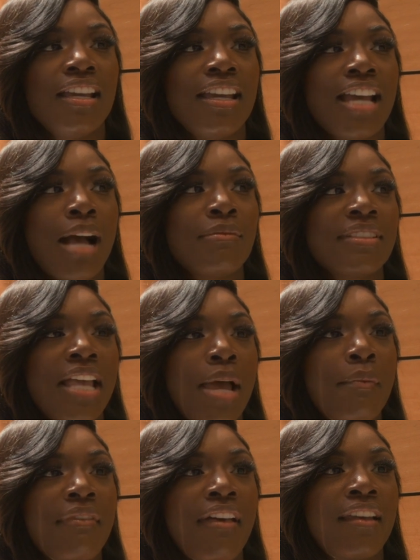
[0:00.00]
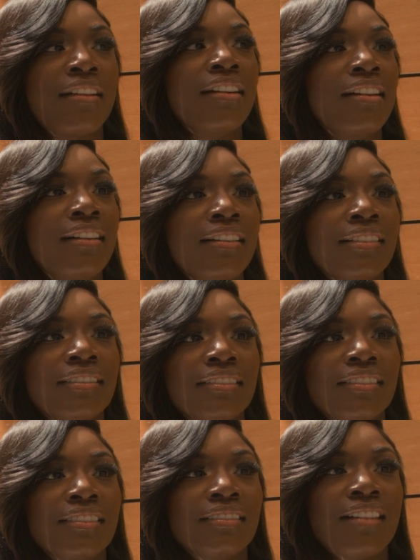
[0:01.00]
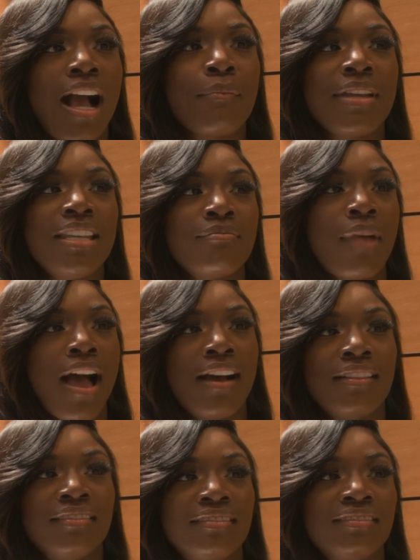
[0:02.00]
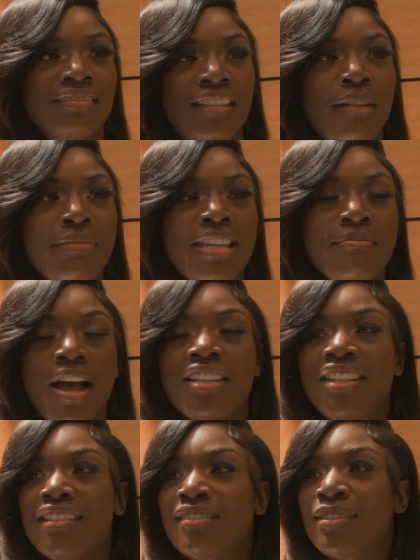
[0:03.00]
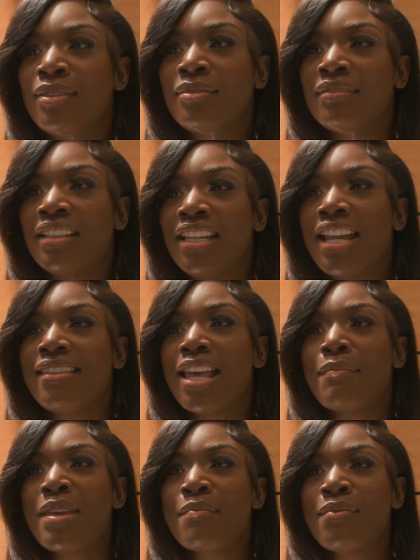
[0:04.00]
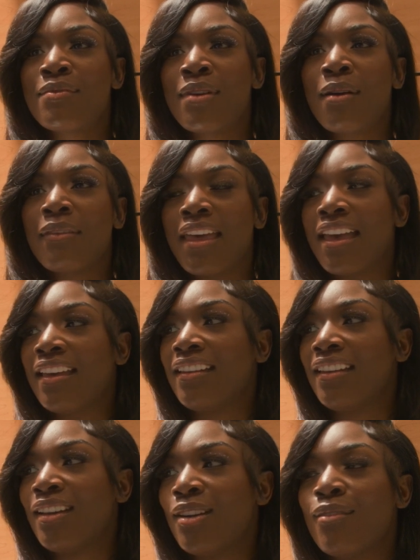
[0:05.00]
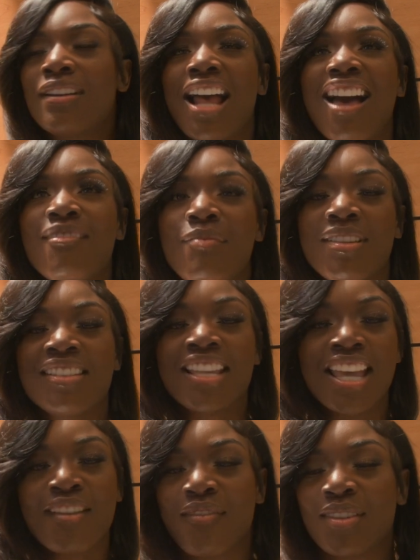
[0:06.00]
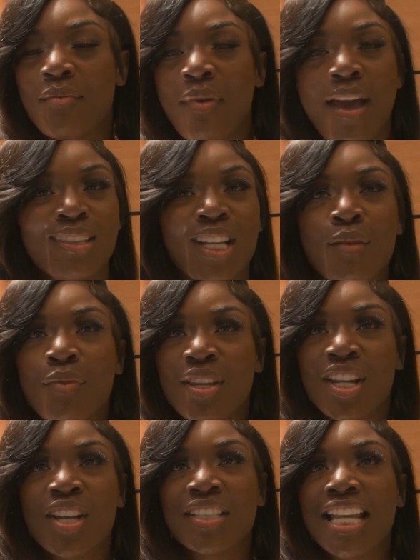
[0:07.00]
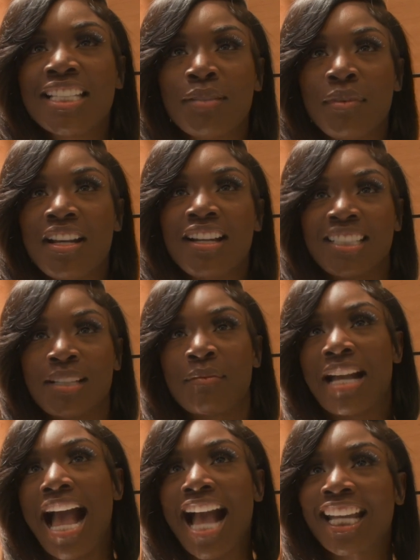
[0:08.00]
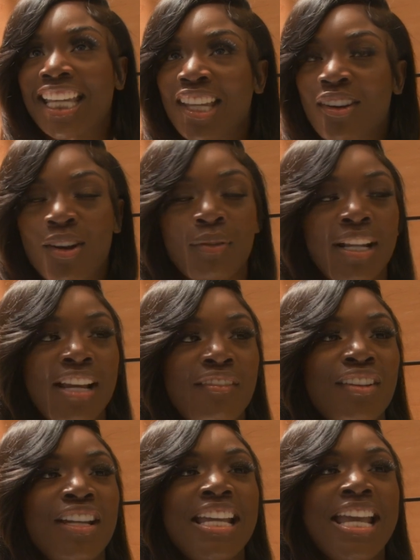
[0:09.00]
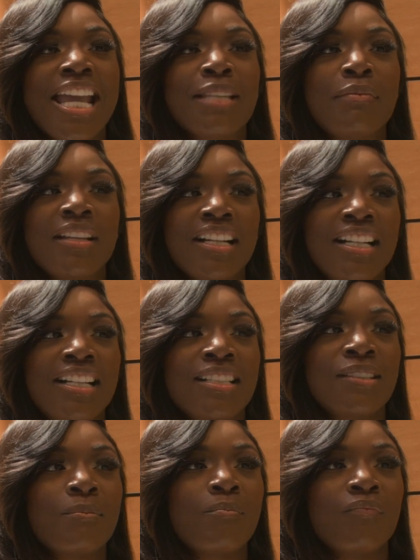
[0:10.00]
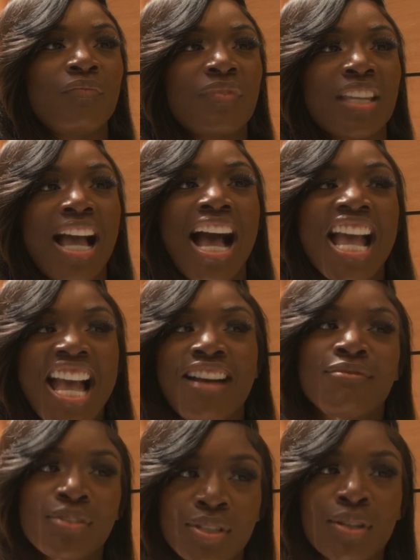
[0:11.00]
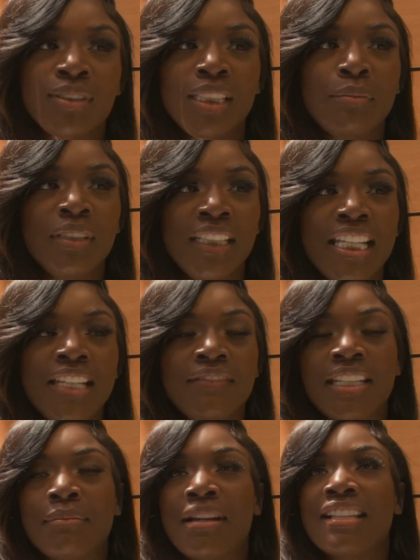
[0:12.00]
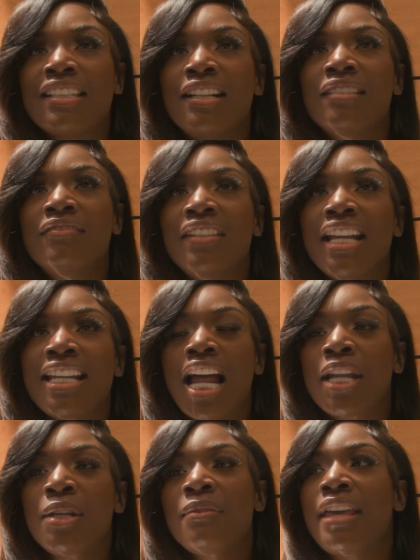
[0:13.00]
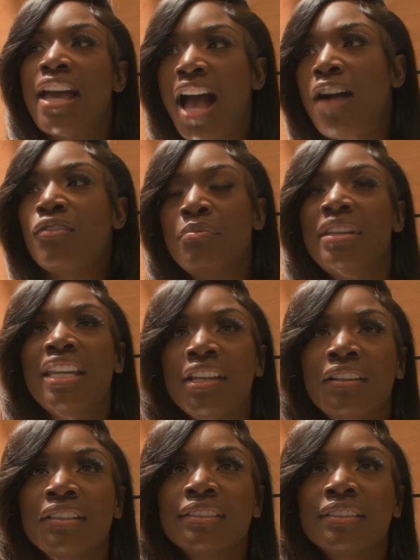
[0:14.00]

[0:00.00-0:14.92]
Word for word: and I'm just happy that uh, I'm getting my I'm getting my just due and that people know that what I've been saying for the past couple years isn't because I'm cocky or whatever. It's because I have truly believed in myself and I knew that I would be here.